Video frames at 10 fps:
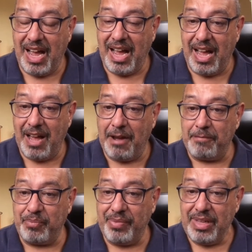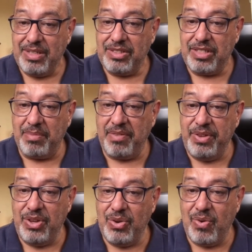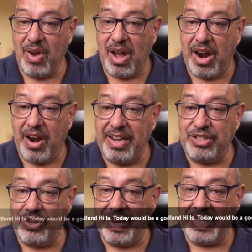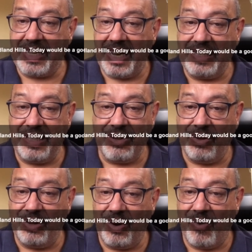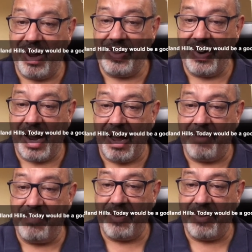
Um, some of you are enjoying slightly cooler weather.